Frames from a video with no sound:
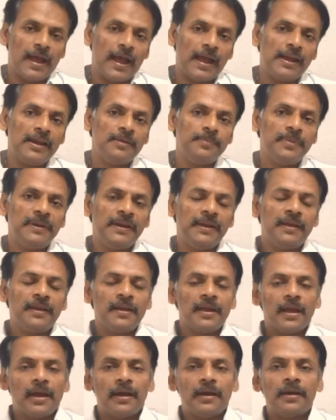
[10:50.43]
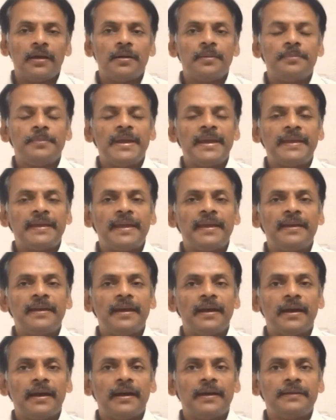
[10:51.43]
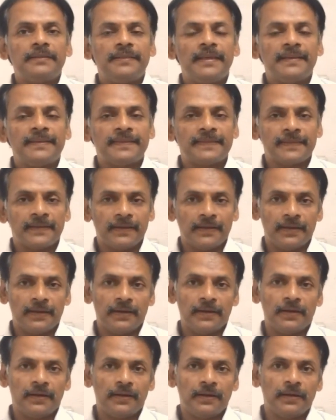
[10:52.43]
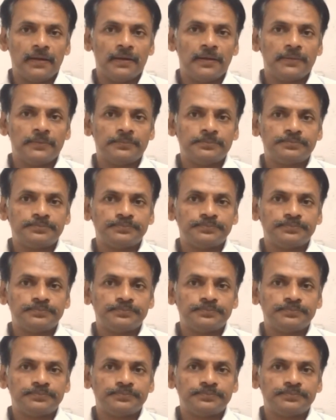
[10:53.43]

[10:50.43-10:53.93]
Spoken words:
I will be making this 5